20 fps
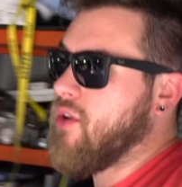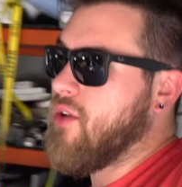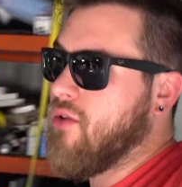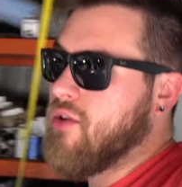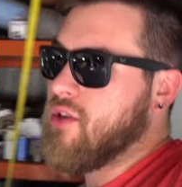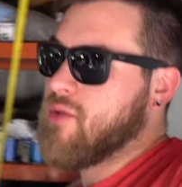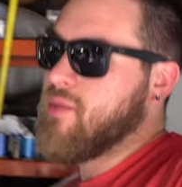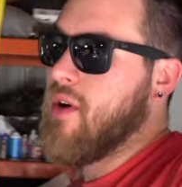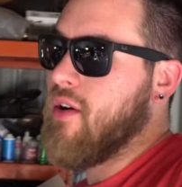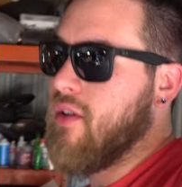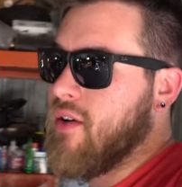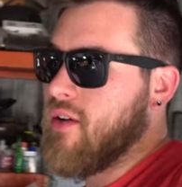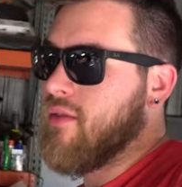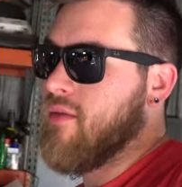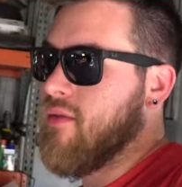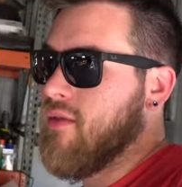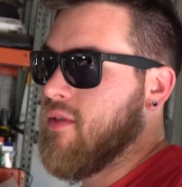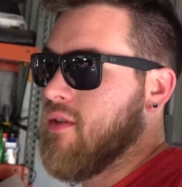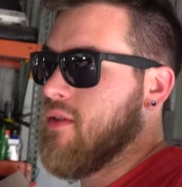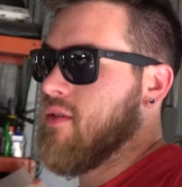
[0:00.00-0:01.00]
wheel horsepower
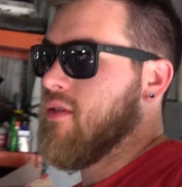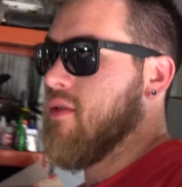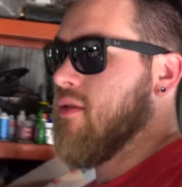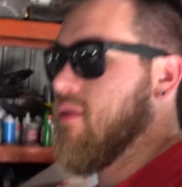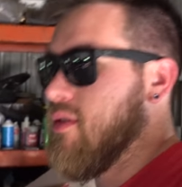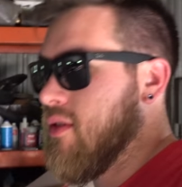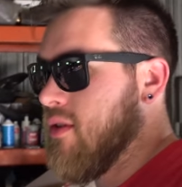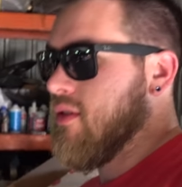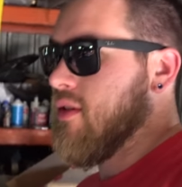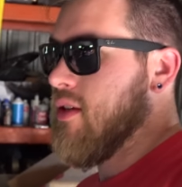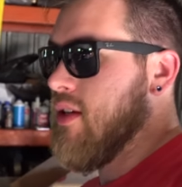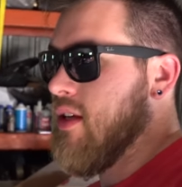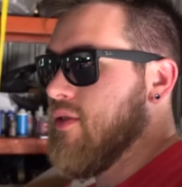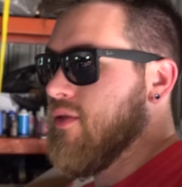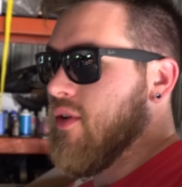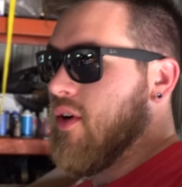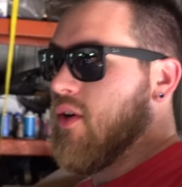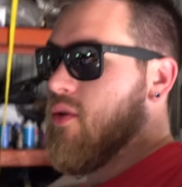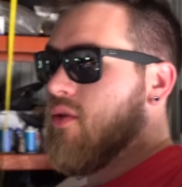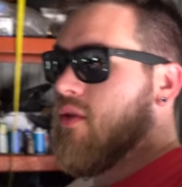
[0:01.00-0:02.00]

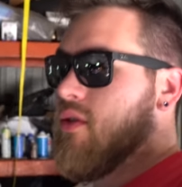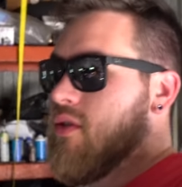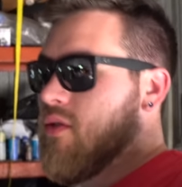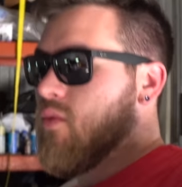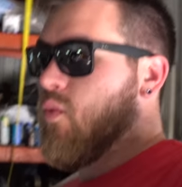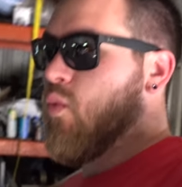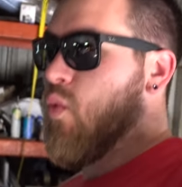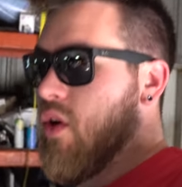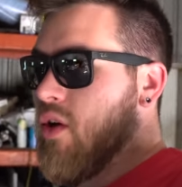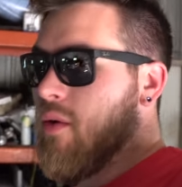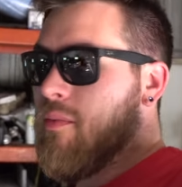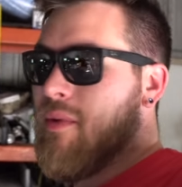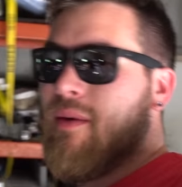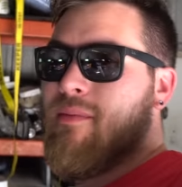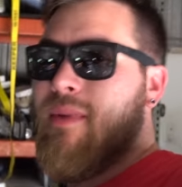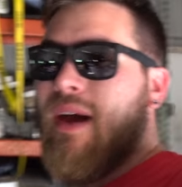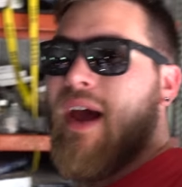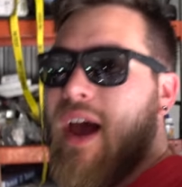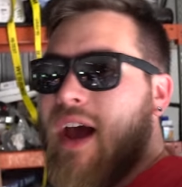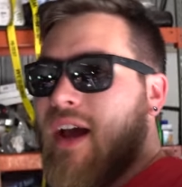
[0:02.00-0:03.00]
EVO will be
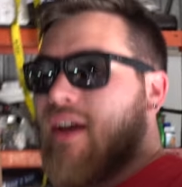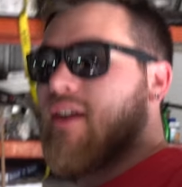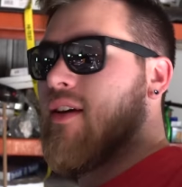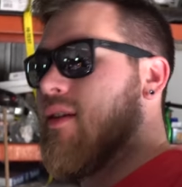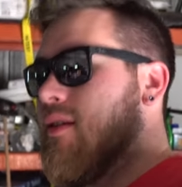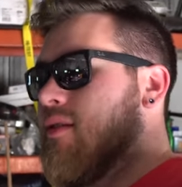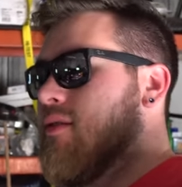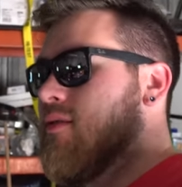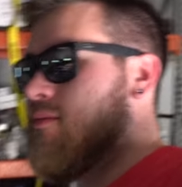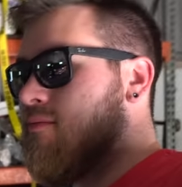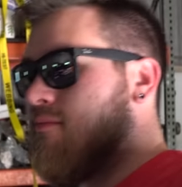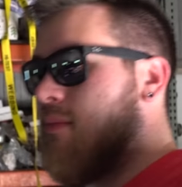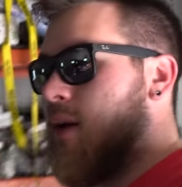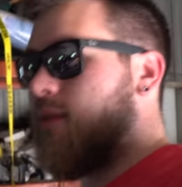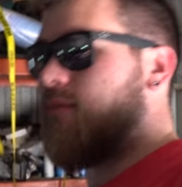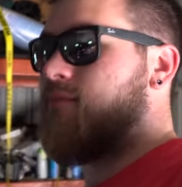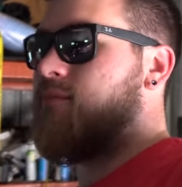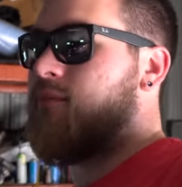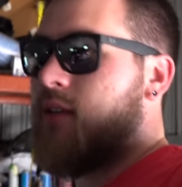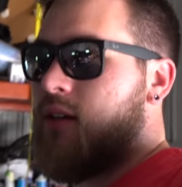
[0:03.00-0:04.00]
back.
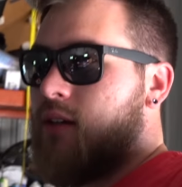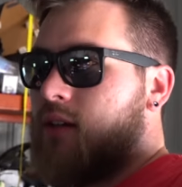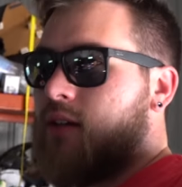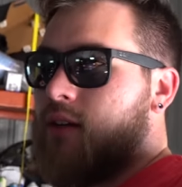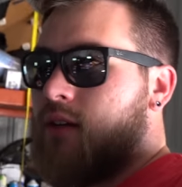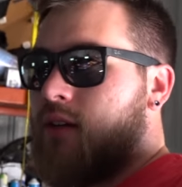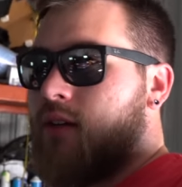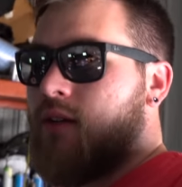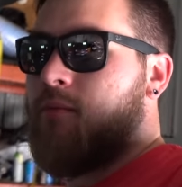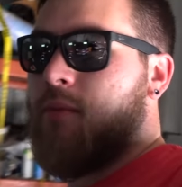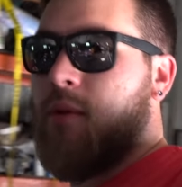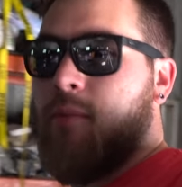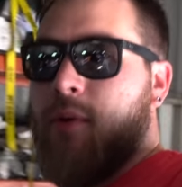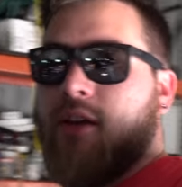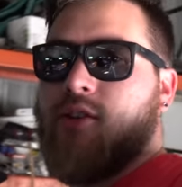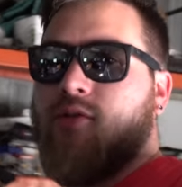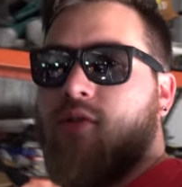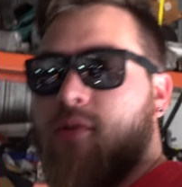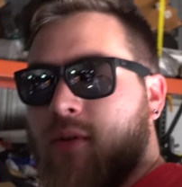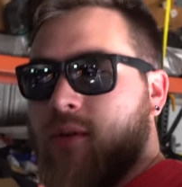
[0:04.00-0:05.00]
But be
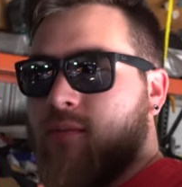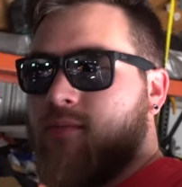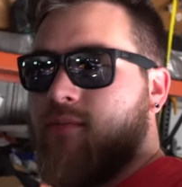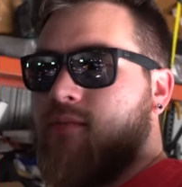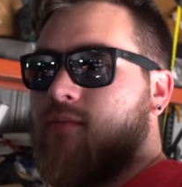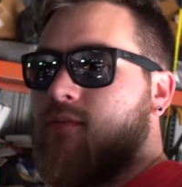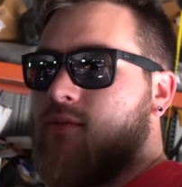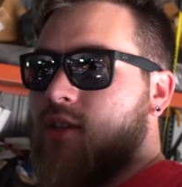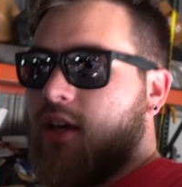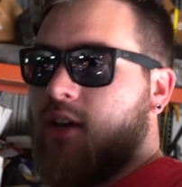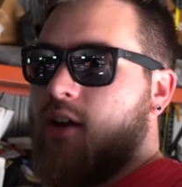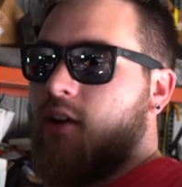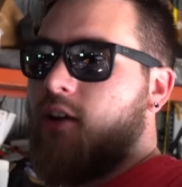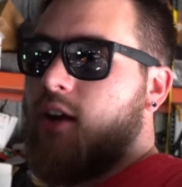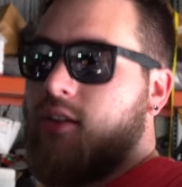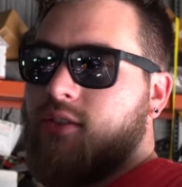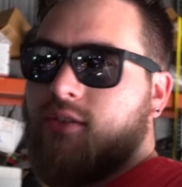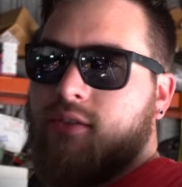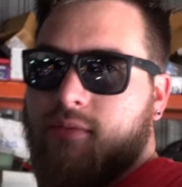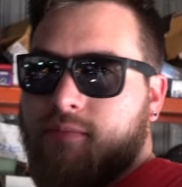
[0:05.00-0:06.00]
patient with me. Take care,
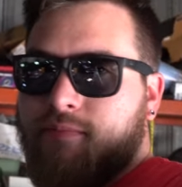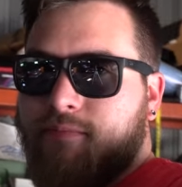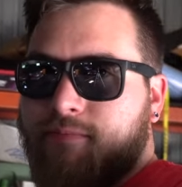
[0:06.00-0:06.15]
guys.